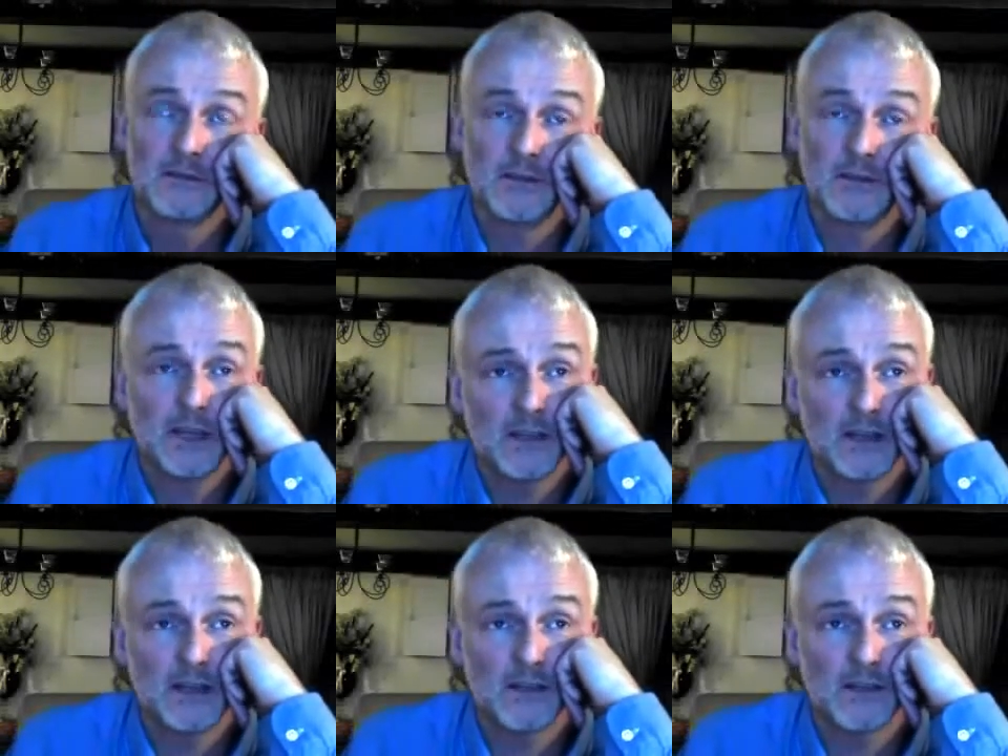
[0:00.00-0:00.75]
So here
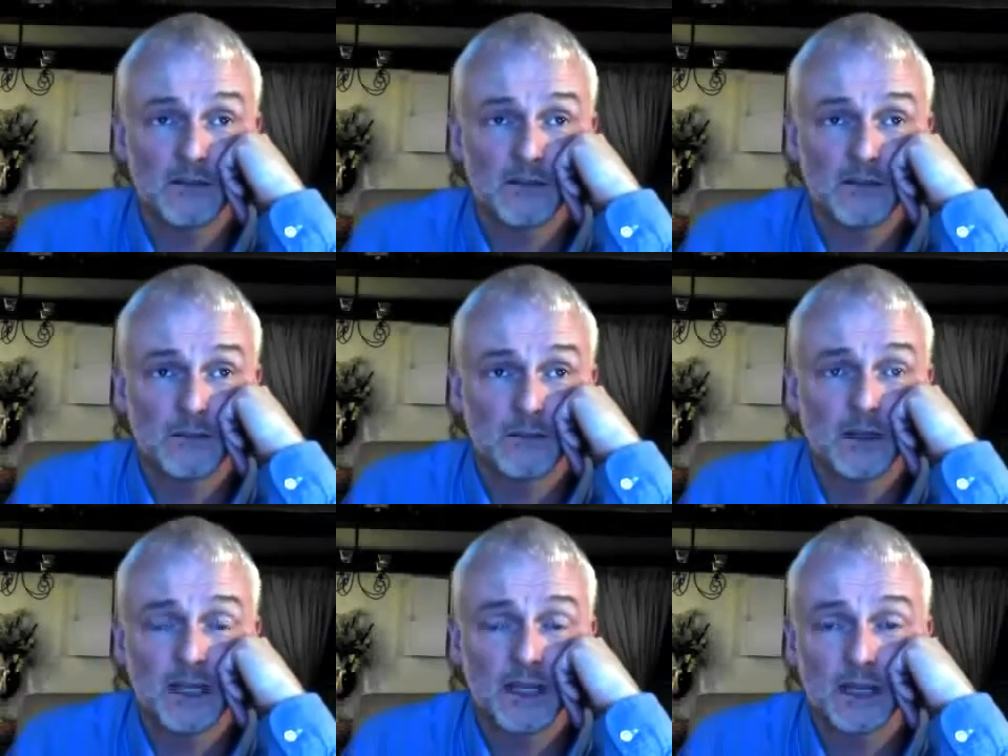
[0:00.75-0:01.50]
they are,
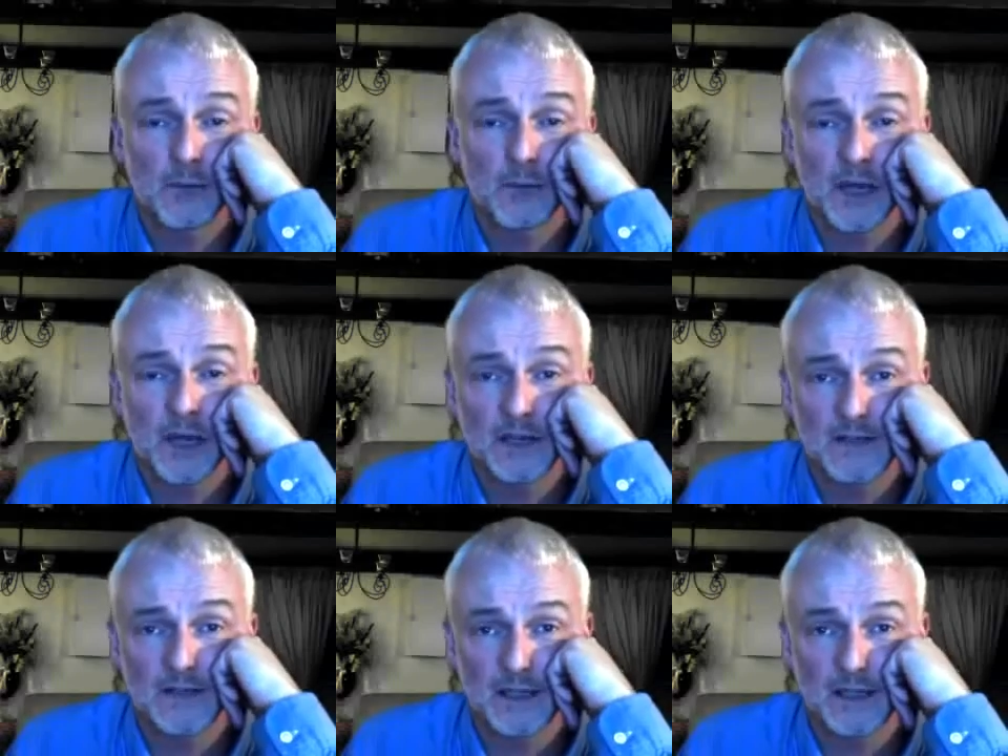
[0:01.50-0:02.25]
working out
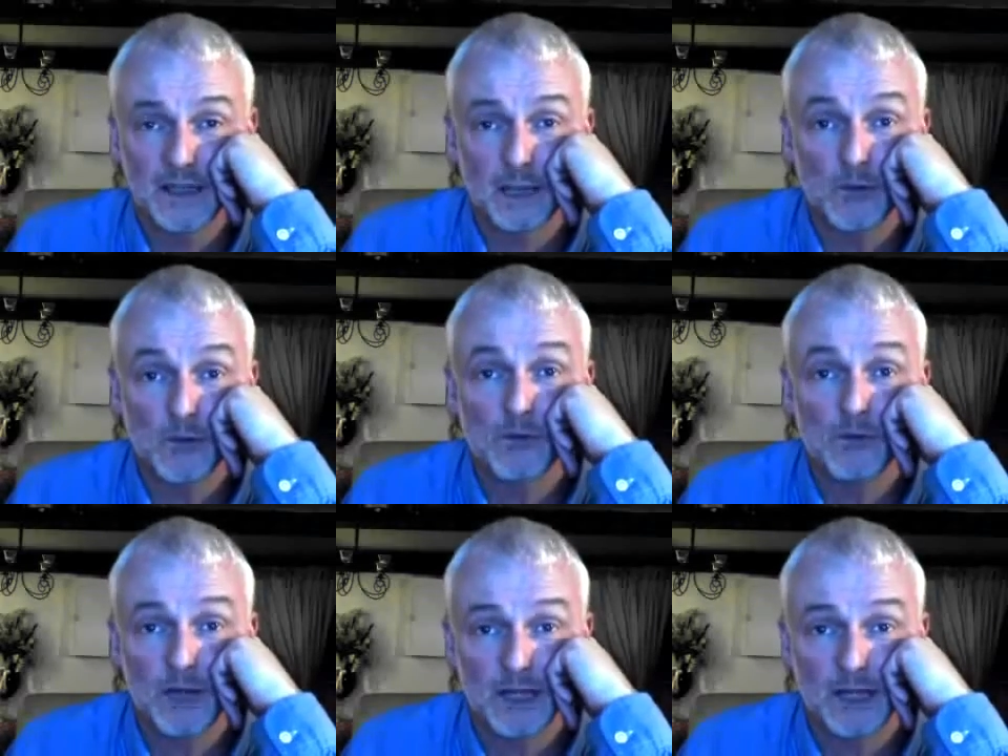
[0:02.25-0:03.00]
ways they can get
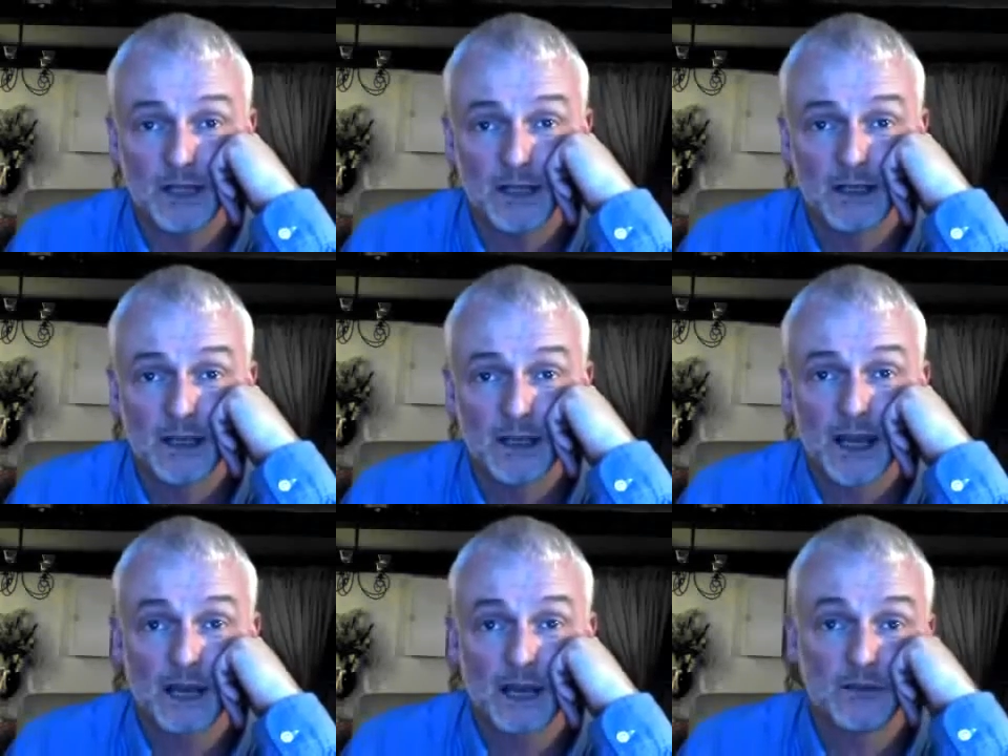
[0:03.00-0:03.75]
more money
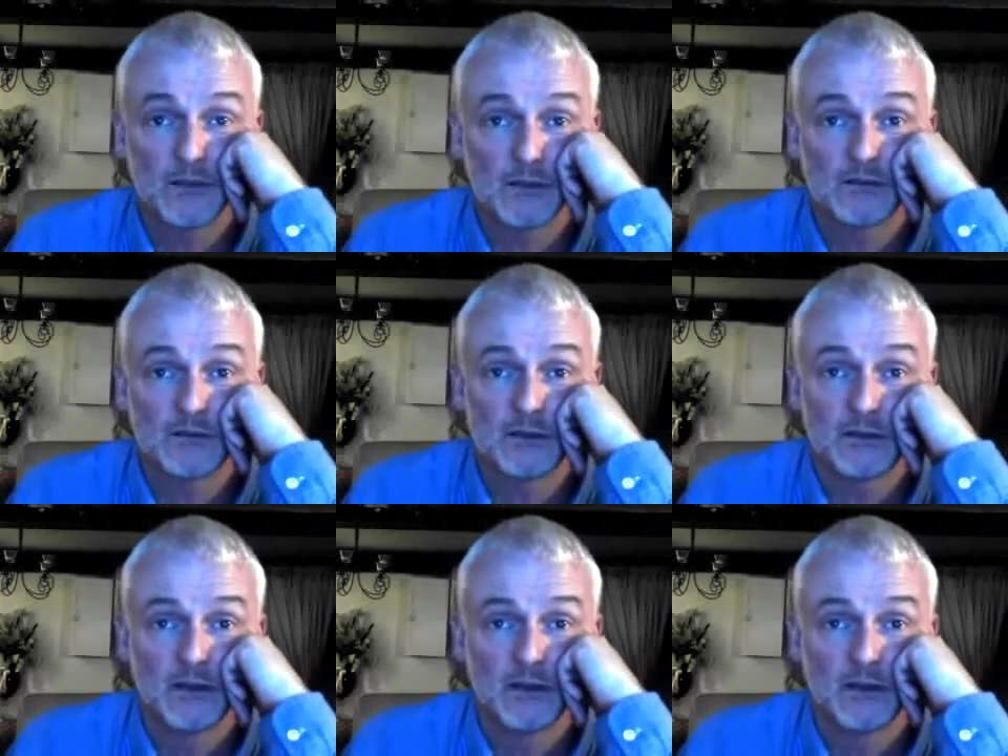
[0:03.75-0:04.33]
out of